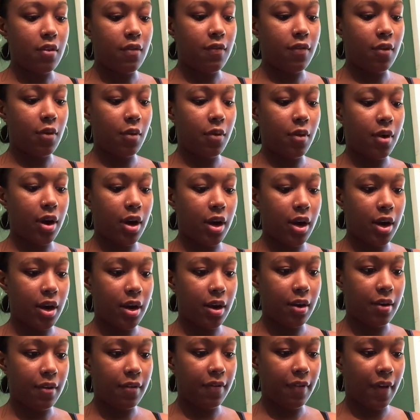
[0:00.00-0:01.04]

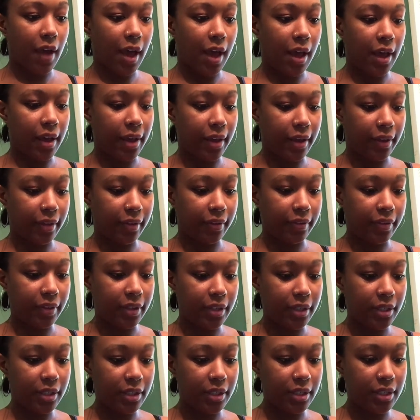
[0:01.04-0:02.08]
4, 5,
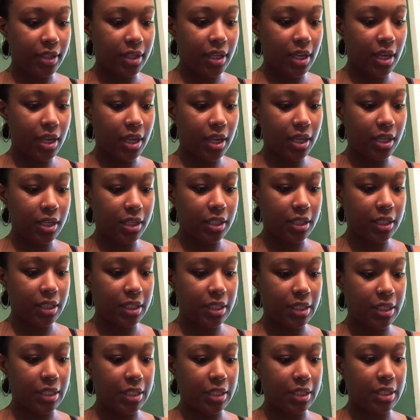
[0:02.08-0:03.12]
6,
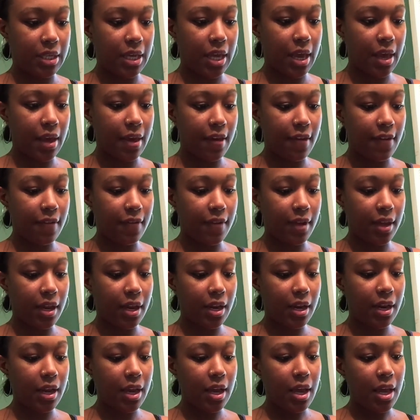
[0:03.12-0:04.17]

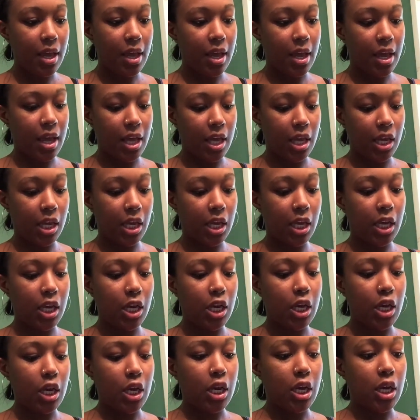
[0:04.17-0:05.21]
7, 8,
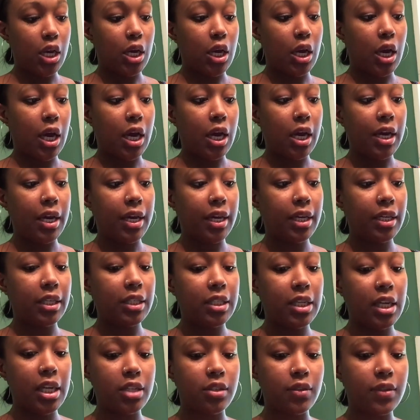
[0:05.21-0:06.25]
9,
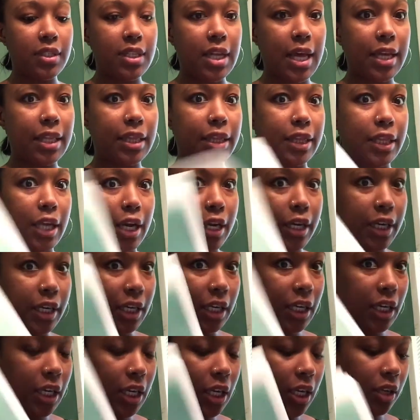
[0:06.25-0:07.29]
10. So it's like
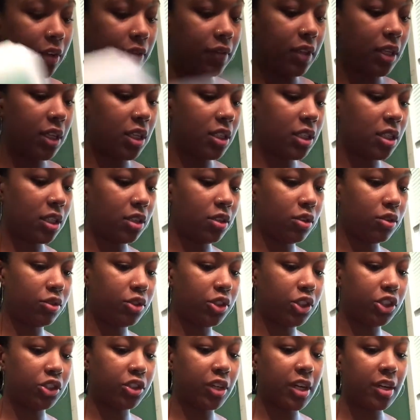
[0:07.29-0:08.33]
30 of these little
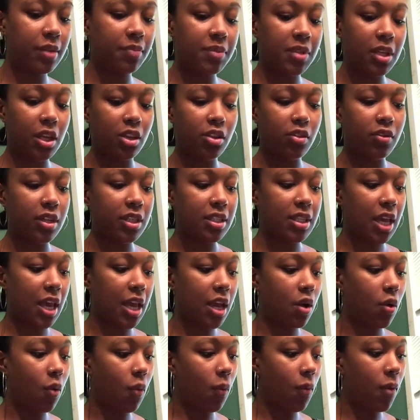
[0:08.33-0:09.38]
strips, and you could
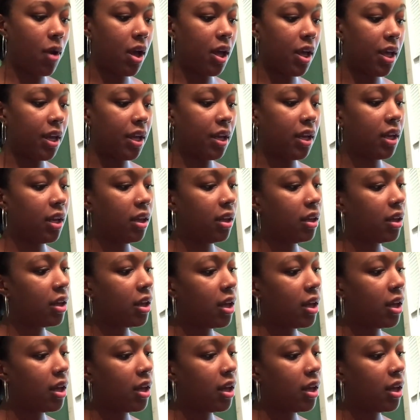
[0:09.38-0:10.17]
take one